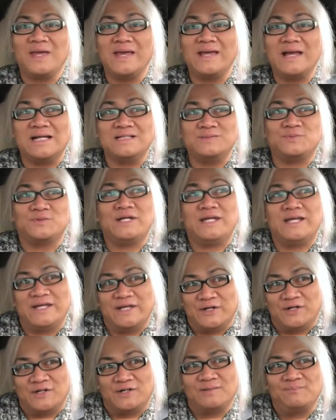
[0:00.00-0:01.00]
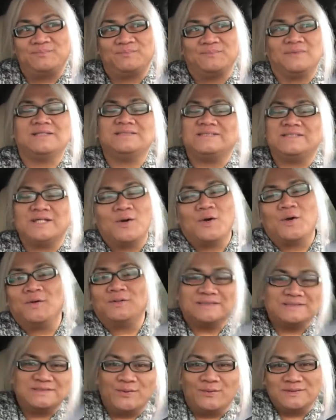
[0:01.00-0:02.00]
okay, guys, we're here. So
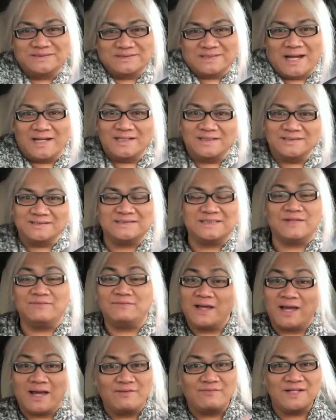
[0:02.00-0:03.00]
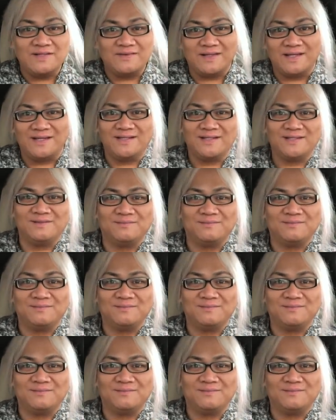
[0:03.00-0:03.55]
let's go outside and see if they have anything.